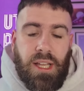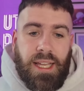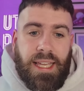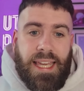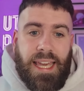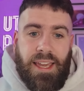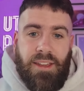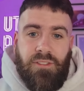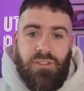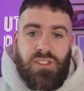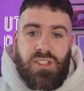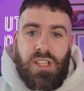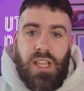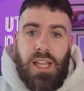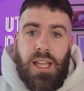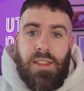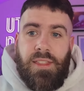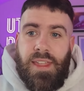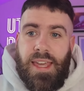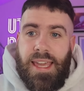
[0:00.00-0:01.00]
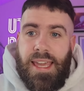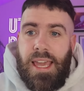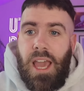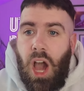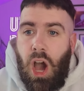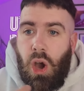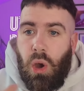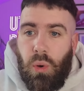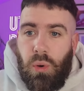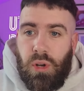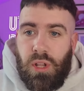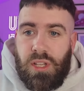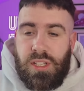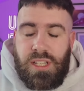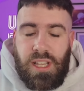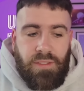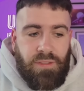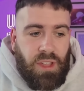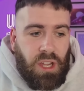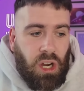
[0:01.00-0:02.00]
gives the owners
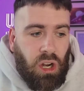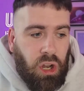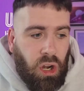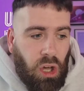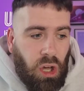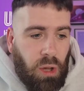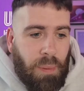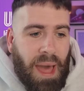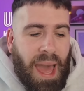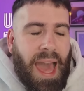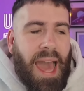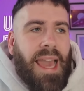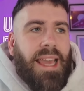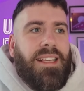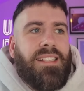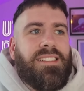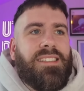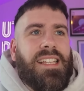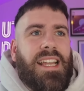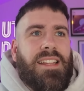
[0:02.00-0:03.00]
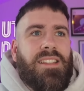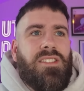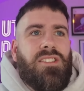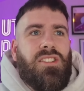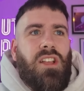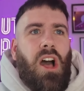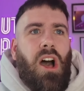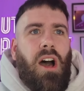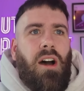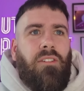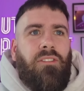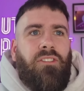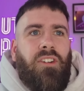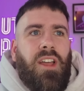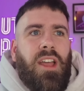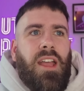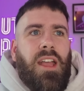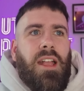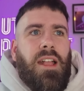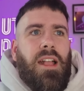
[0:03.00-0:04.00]
and the club a sense of
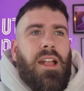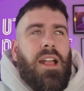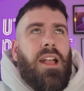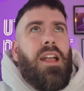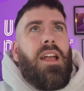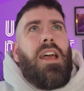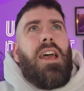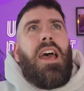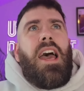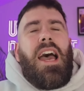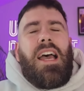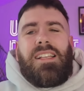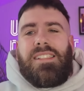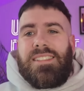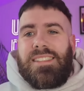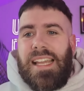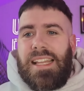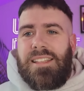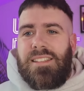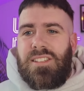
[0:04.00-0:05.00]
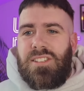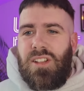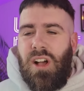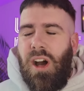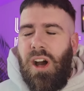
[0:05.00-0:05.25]
calmness.